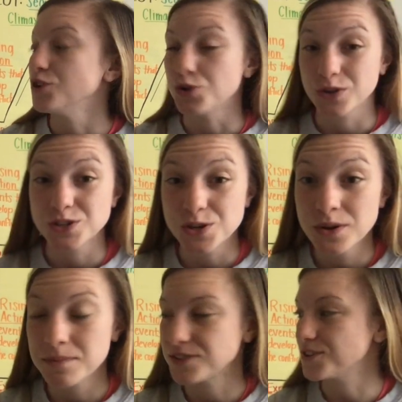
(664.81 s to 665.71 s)
You can do
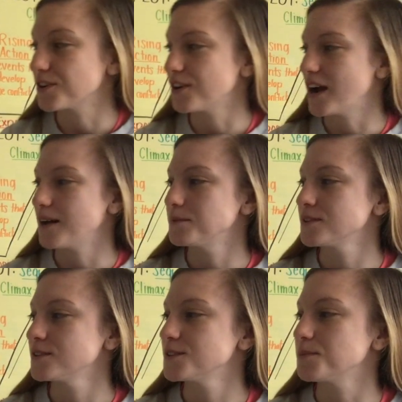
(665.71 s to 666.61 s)
it, Mr.
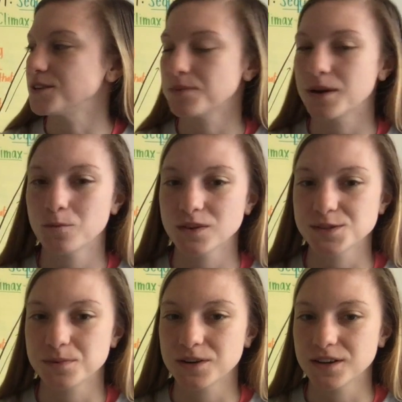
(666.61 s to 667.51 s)
Krabs, SpongeBob
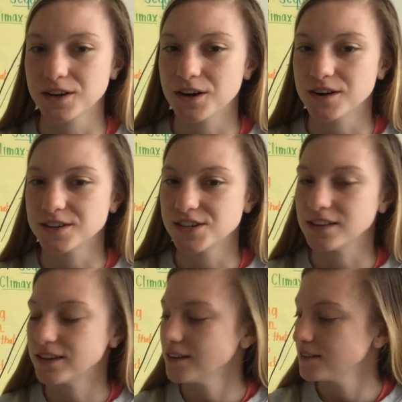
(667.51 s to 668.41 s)
whispered
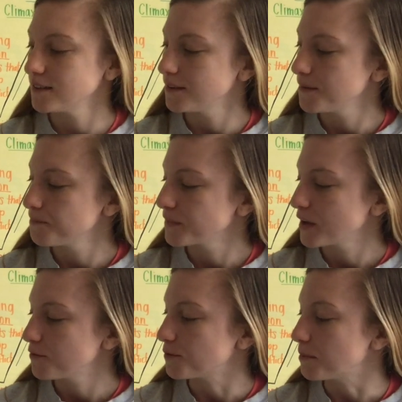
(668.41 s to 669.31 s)
encouragingly.
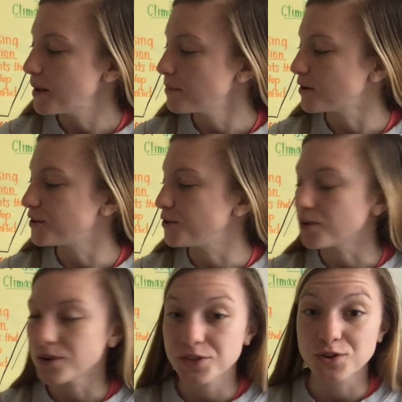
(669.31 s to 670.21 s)
Remember,
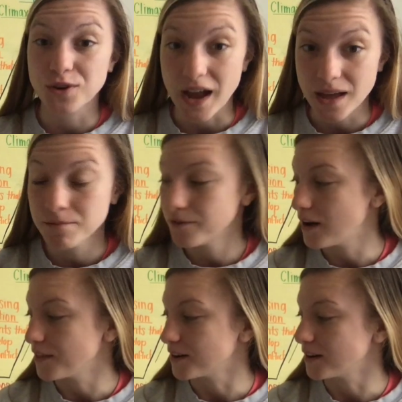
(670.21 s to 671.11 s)
you're the crab
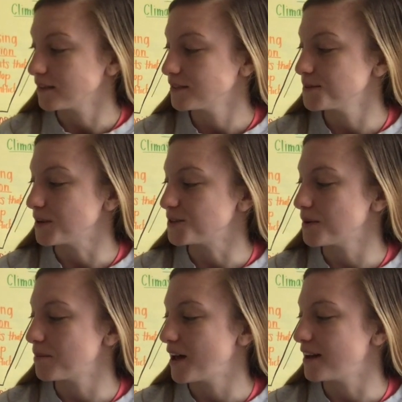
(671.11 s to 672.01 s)
father,
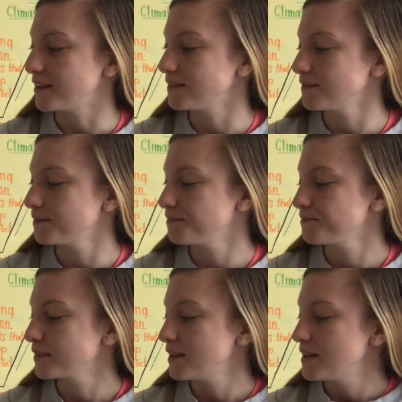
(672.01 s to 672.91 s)
SpongeBob added.
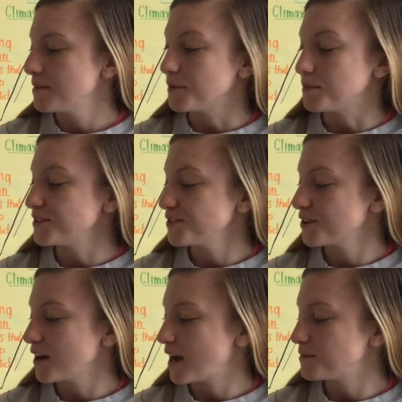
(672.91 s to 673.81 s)
But Mr.
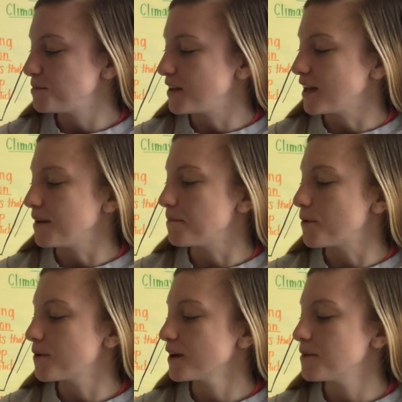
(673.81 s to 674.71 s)
Krabs became
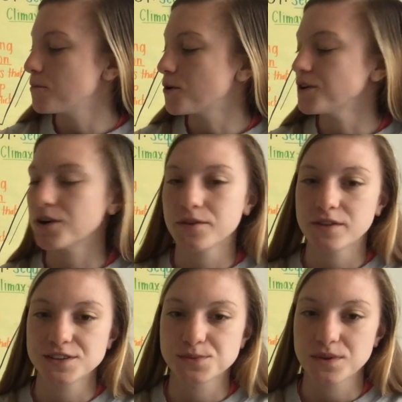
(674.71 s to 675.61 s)
more and more
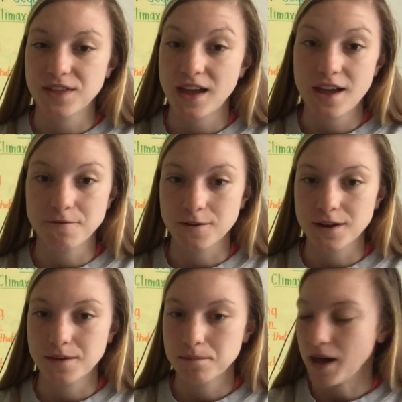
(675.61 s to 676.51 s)
nervous with
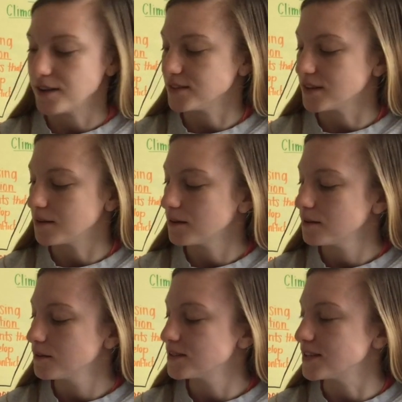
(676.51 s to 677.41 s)
every passing
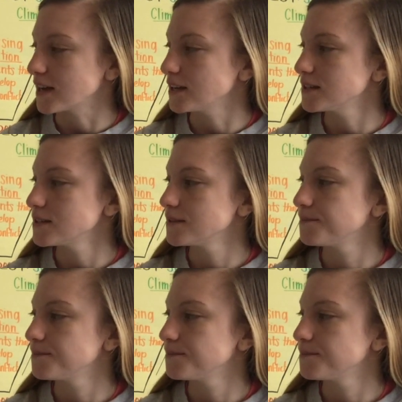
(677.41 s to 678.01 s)
second.